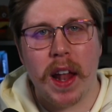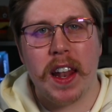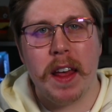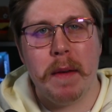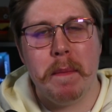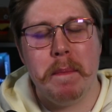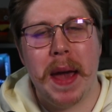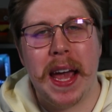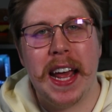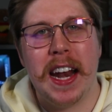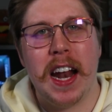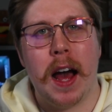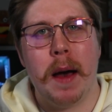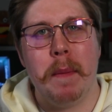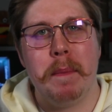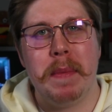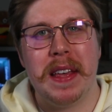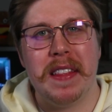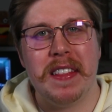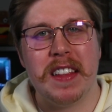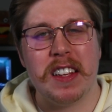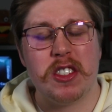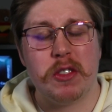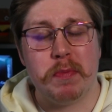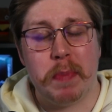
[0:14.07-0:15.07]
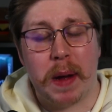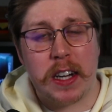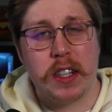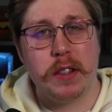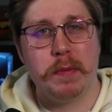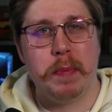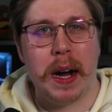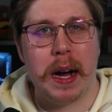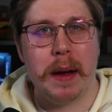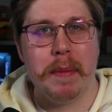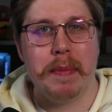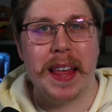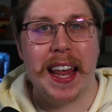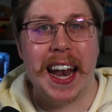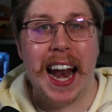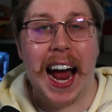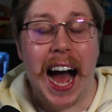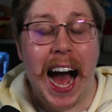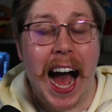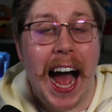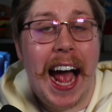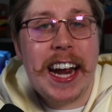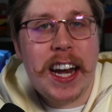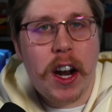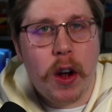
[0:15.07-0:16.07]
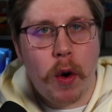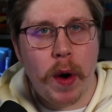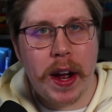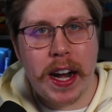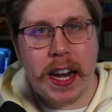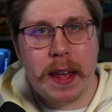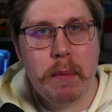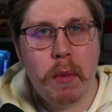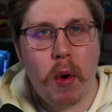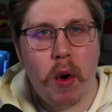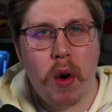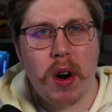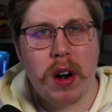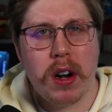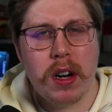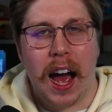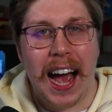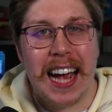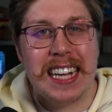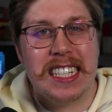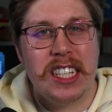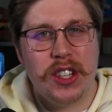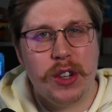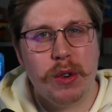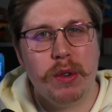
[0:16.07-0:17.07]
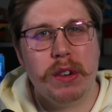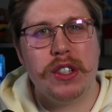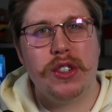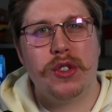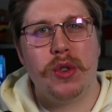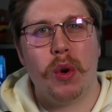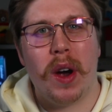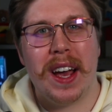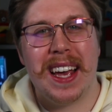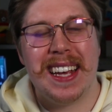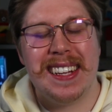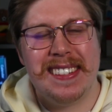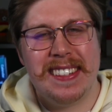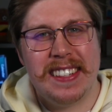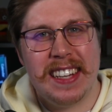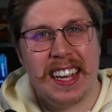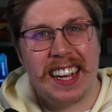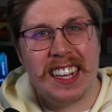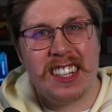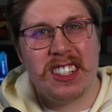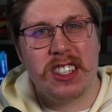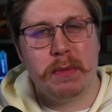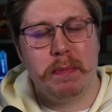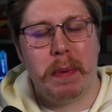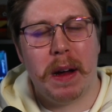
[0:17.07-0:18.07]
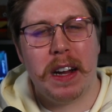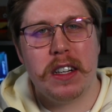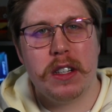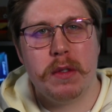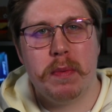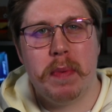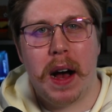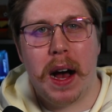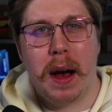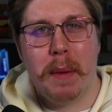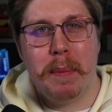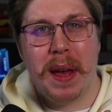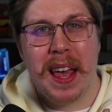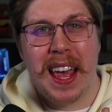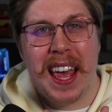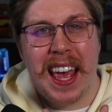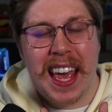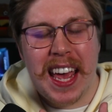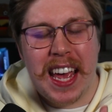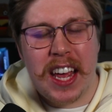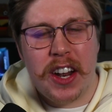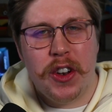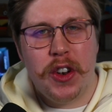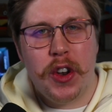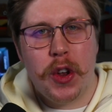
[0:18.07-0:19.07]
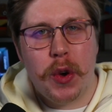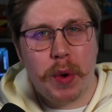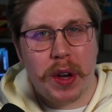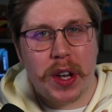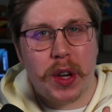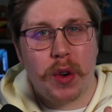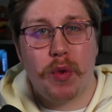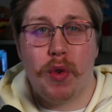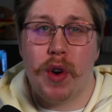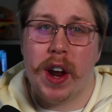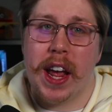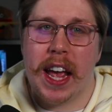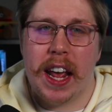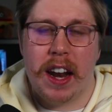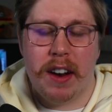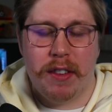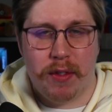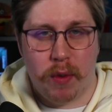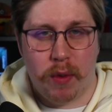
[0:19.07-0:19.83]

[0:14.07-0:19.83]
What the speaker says: it may not be the SpongeBob that I know anymore, I do enjoy seeing SpongeBob in new and creative